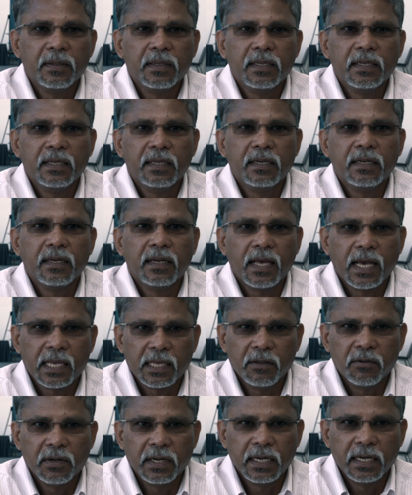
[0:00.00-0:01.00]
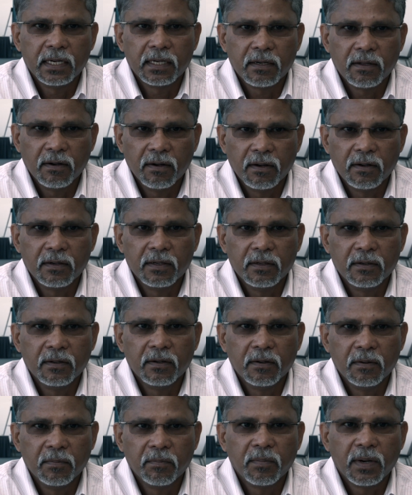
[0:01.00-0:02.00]
inaccurate
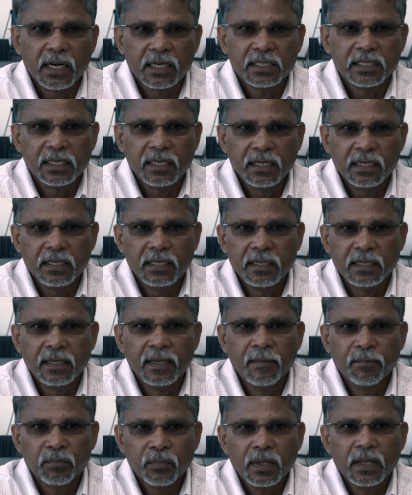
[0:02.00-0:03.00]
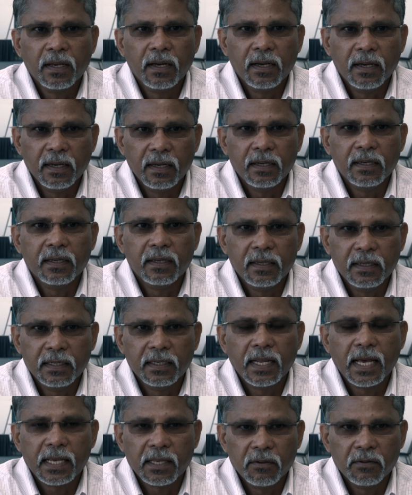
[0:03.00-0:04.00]
or, partially
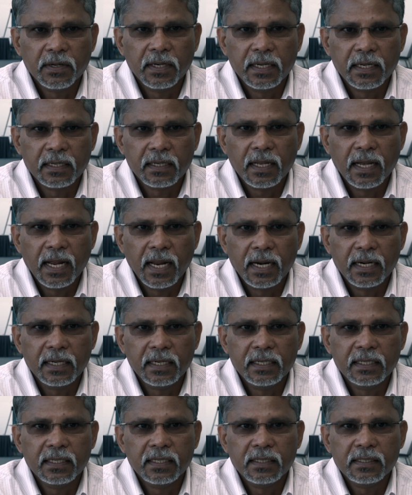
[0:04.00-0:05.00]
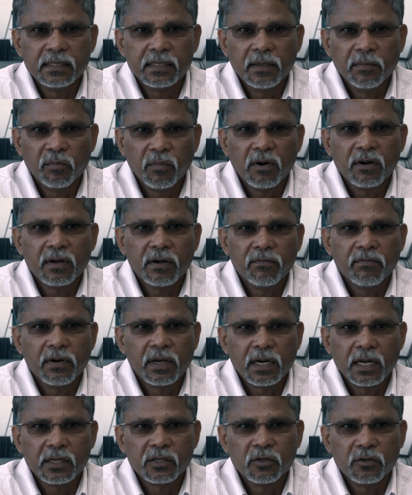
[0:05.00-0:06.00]
inaccurate, and it is important
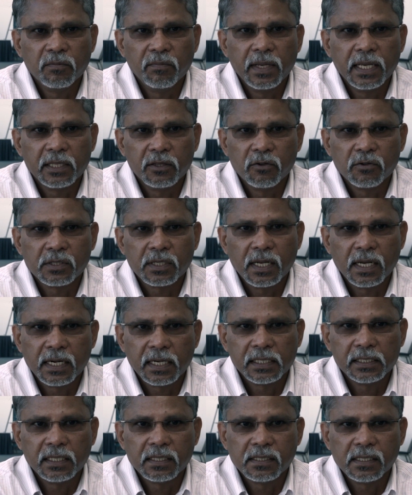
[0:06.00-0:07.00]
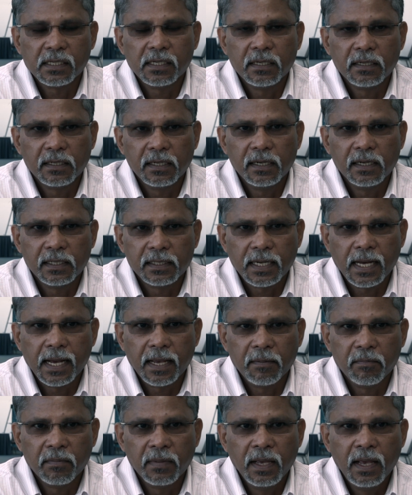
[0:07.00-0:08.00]
for us to make those corrections in real
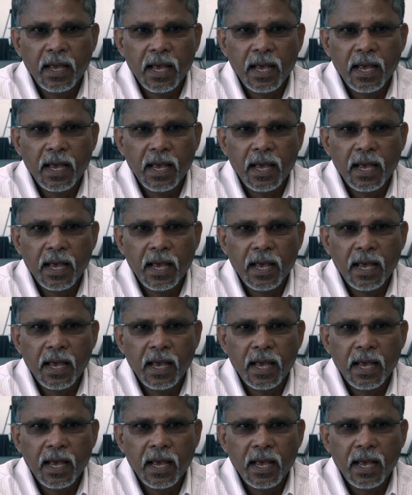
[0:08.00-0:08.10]
time.